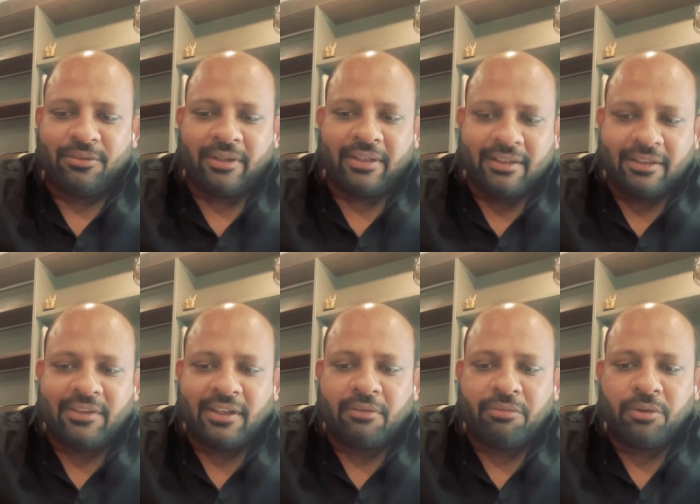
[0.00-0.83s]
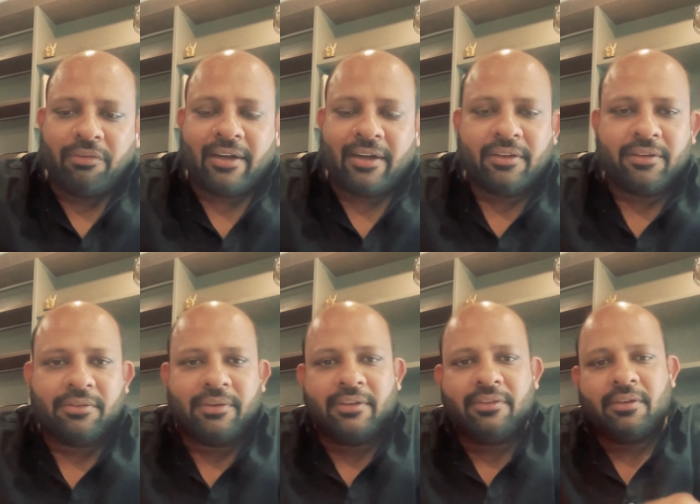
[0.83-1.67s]
So I think these are the few
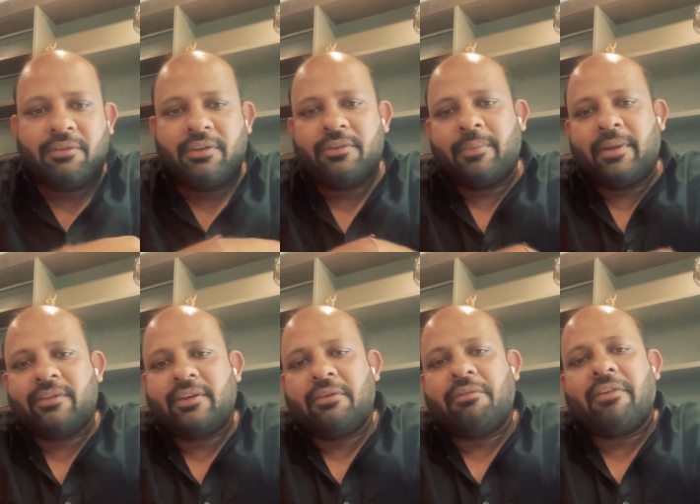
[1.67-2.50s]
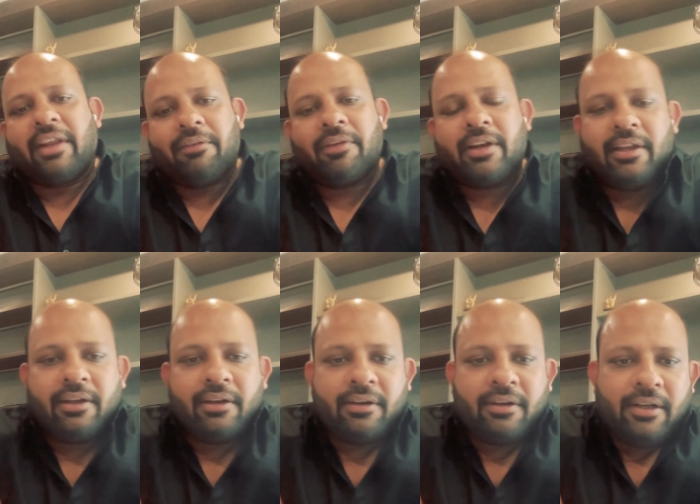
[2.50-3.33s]
factors which makes it very,
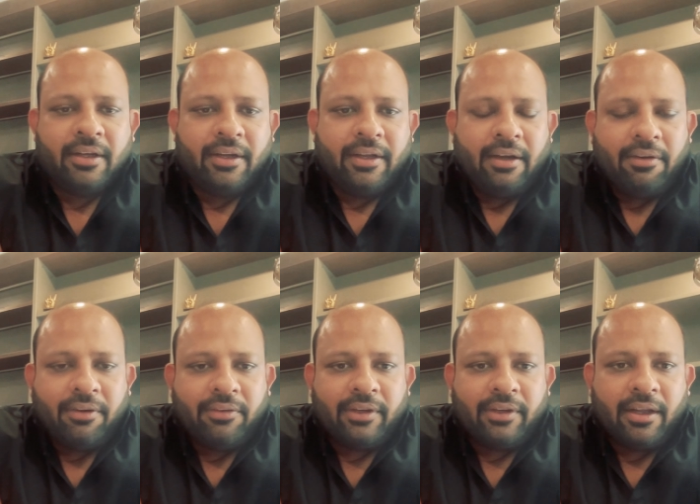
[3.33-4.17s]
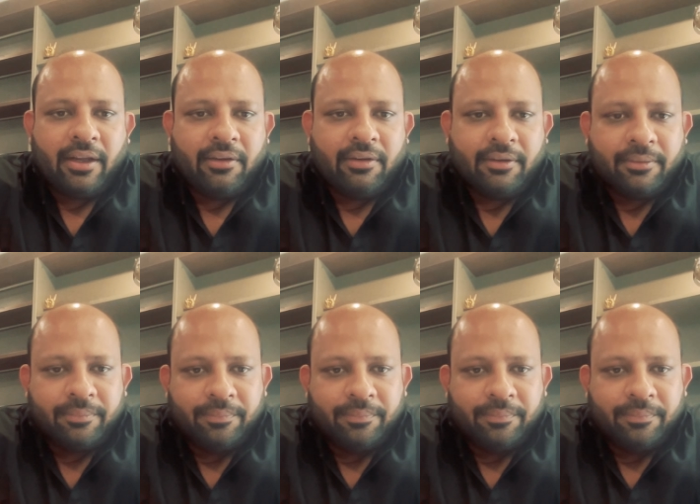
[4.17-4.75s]
very interesting and